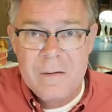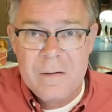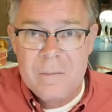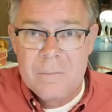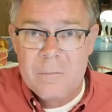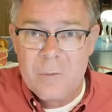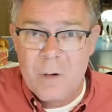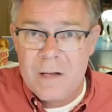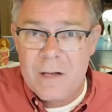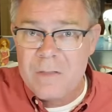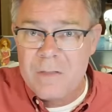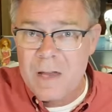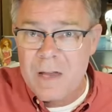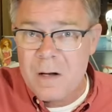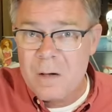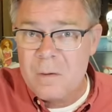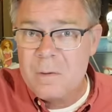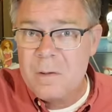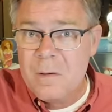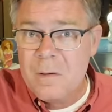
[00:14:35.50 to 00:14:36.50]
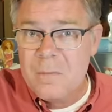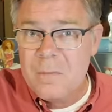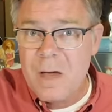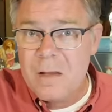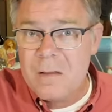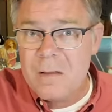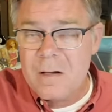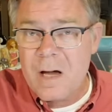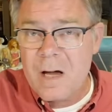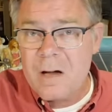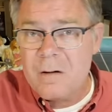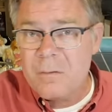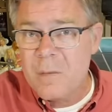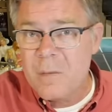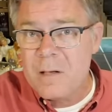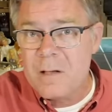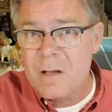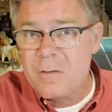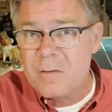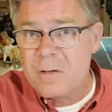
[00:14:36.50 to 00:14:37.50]
right? They don't. They, the
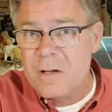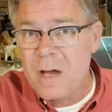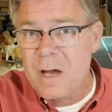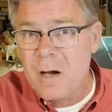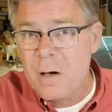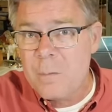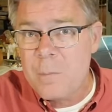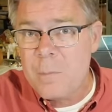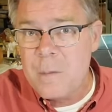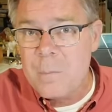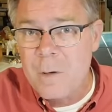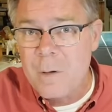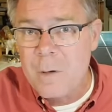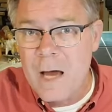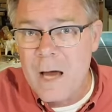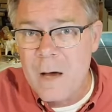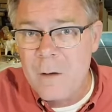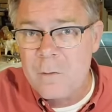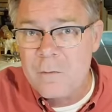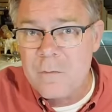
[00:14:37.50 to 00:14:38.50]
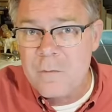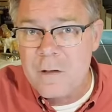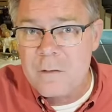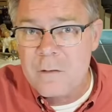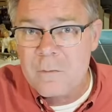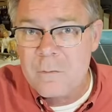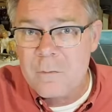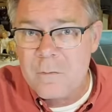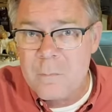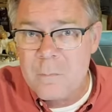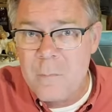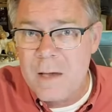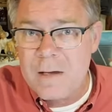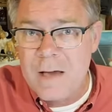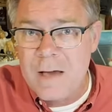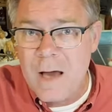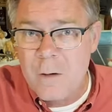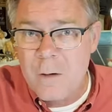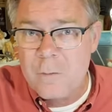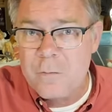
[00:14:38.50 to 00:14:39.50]
government doesn't care if people counterfeit, make
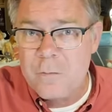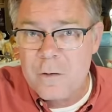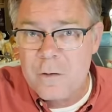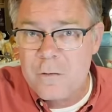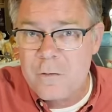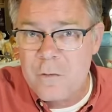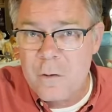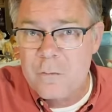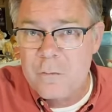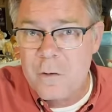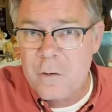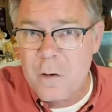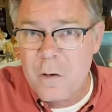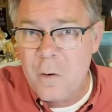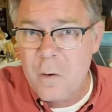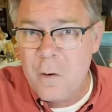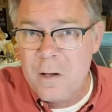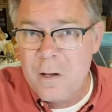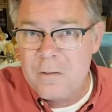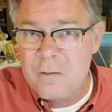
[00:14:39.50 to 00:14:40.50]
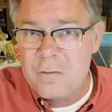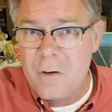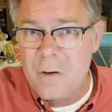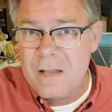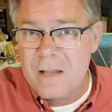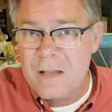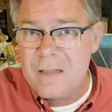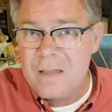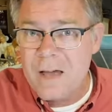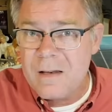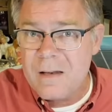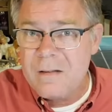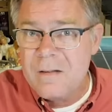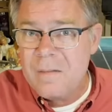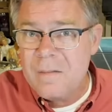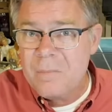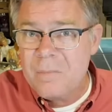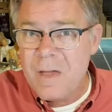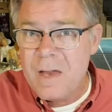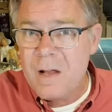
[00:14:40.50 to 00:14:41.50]
counterfeit silver coins, right? That
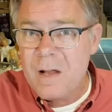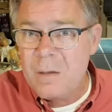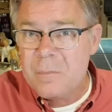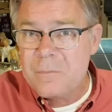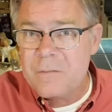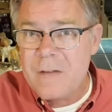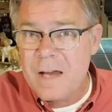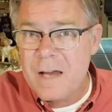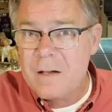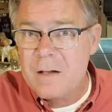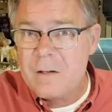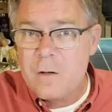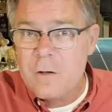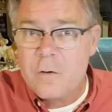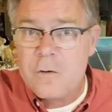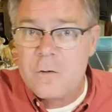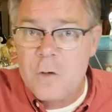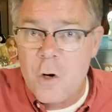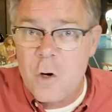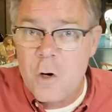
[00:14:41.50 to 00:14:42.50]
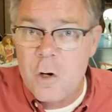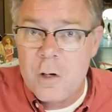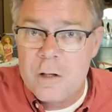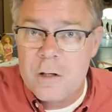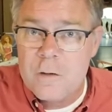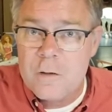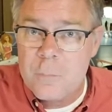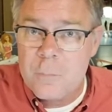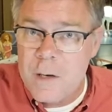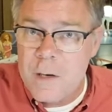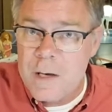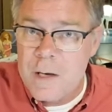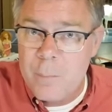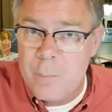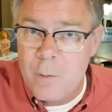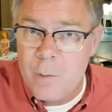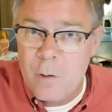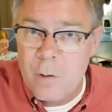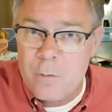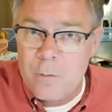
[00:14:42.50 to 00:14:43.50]
that helps kind of discourage
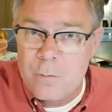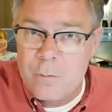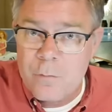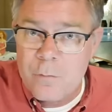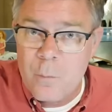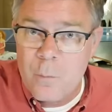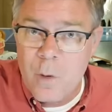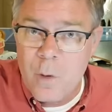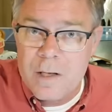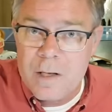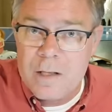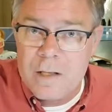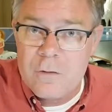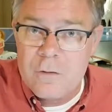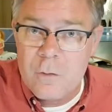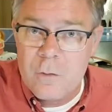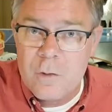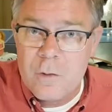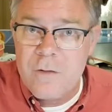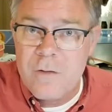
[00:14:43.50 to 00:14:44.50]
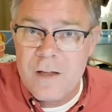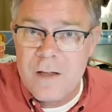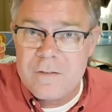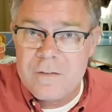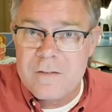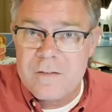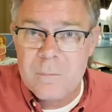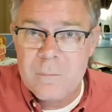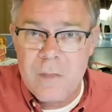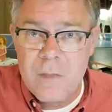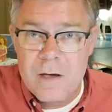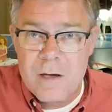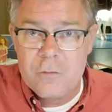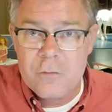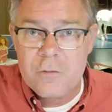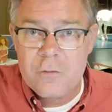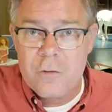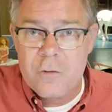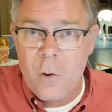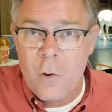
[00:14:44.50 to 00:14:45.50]
people from wanting to invest in. They hear
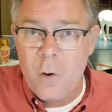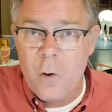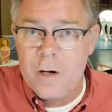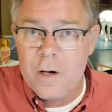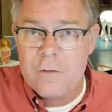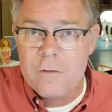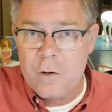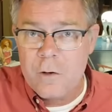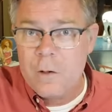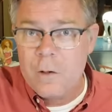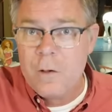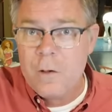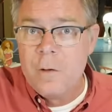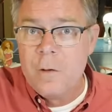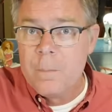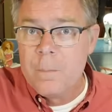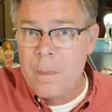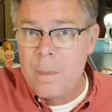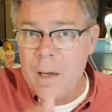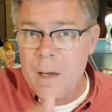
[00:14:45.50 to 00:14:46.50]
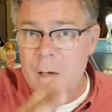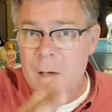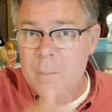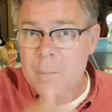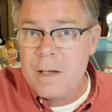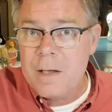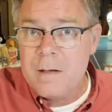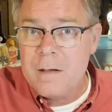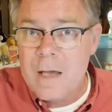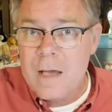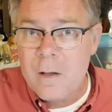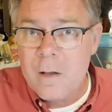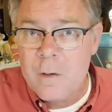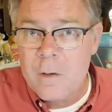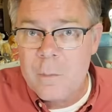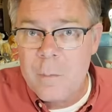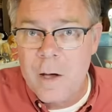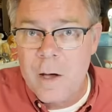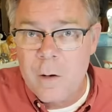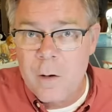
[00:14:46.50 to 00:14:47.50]
stories, they make a big deal
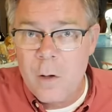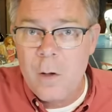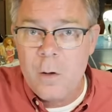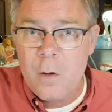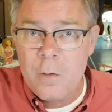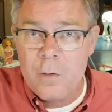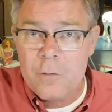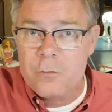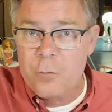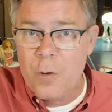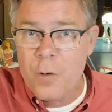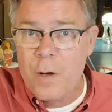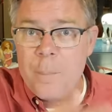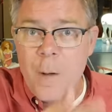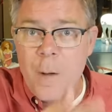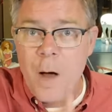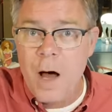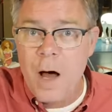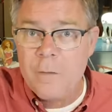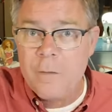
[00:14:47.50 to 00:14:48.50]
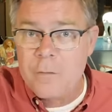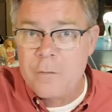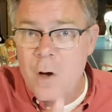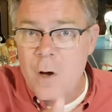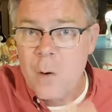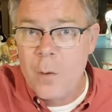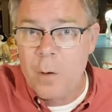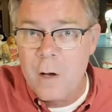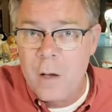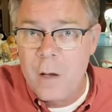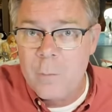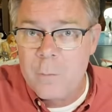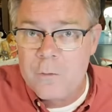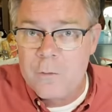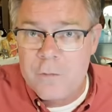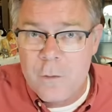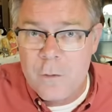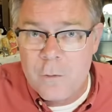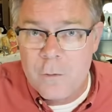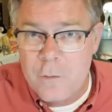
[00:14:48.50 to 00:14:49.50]
about, oh, this ripoff going on with
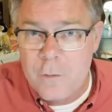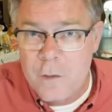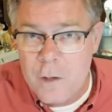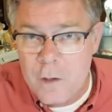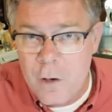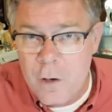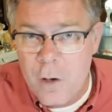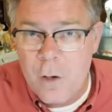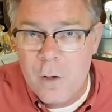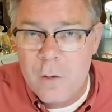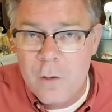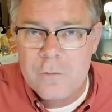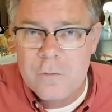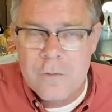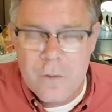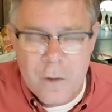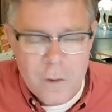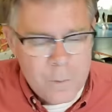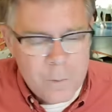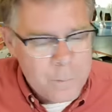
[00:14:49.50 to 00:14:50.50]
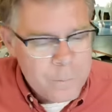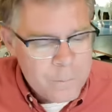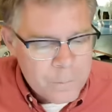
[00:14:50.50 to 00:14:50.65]
silver and gold. So